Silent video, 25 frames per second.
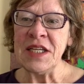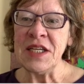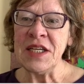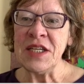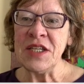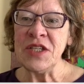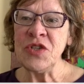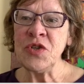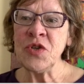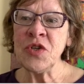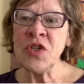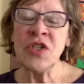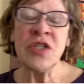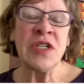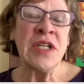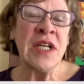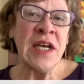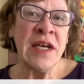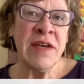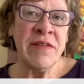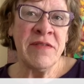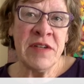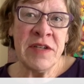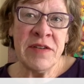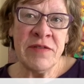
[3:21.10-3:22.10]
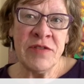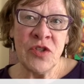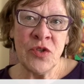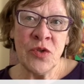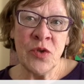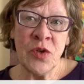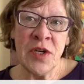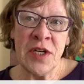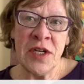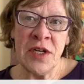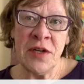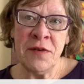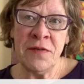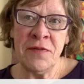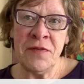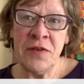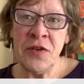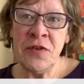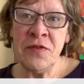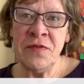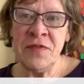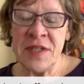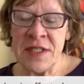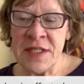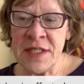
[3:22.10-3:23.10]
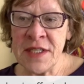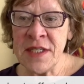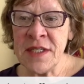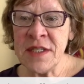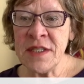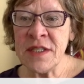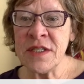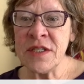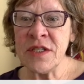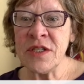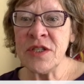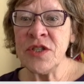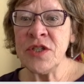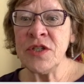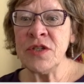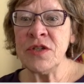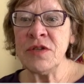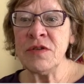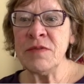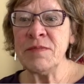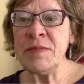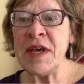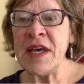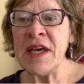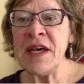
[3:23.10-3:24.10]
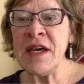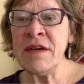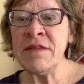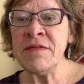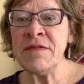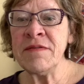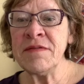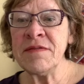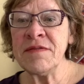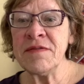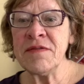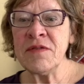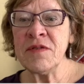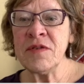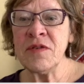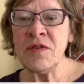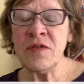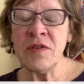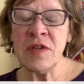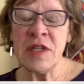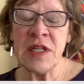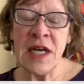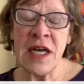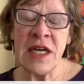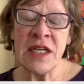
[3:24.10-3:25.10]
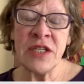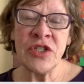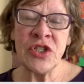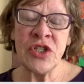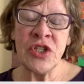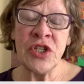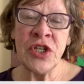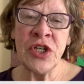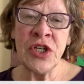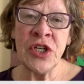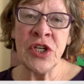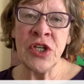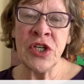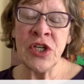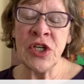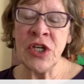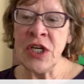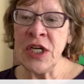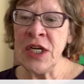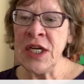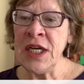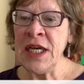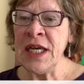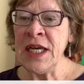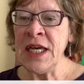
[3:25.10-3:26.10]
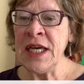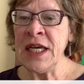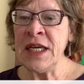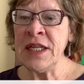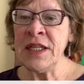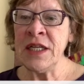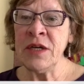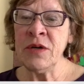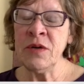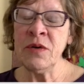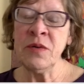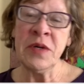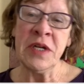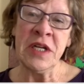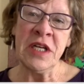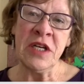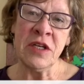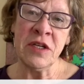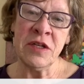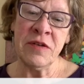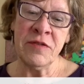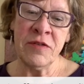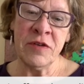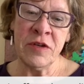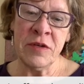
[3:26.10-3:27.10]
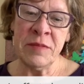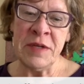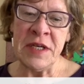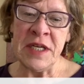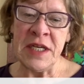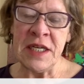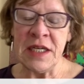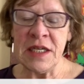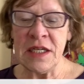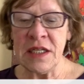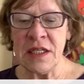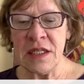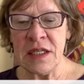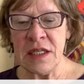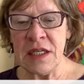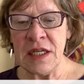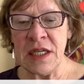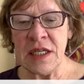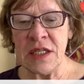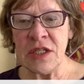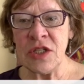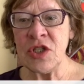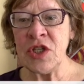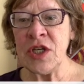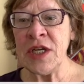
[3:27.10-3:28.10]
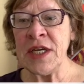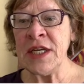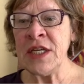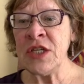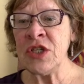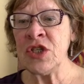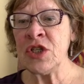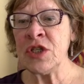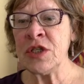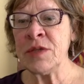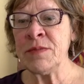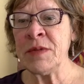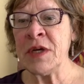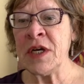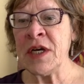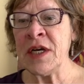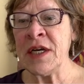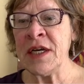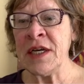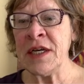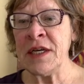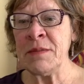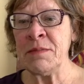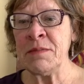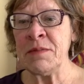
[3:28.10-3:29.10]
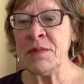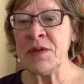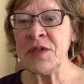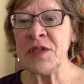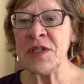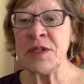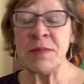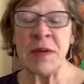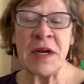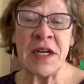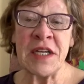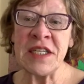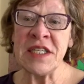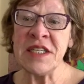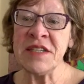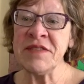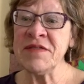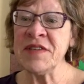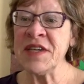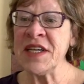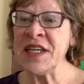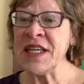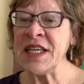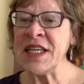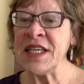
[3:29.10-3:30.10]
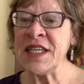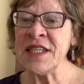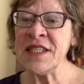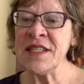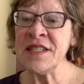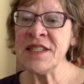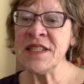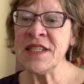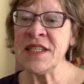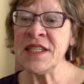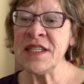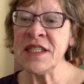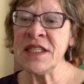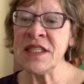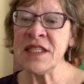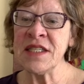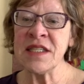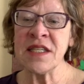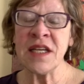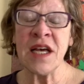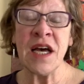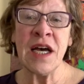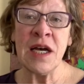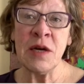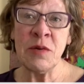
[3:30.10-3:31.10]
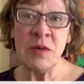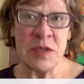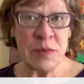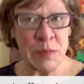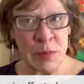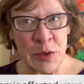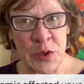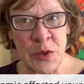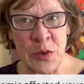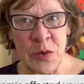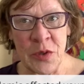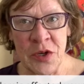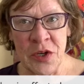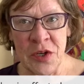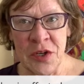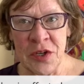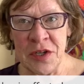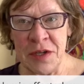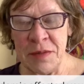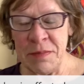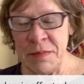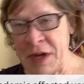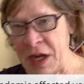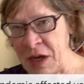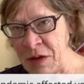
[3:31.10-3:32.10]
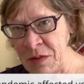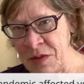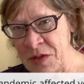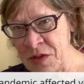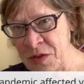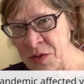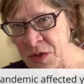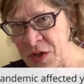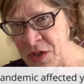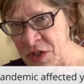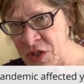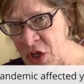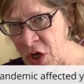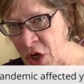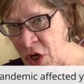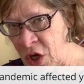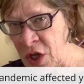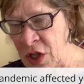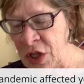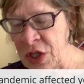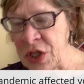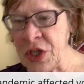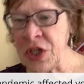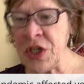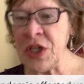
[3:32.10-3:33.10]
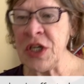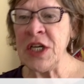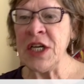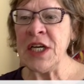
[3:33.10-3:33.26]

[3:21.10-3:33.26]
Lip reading: George and I have enjoyed a few visits to Banff last year, and they were really good for me. It changed my perspective, I guess, and the sky was bluer and mountains were taller,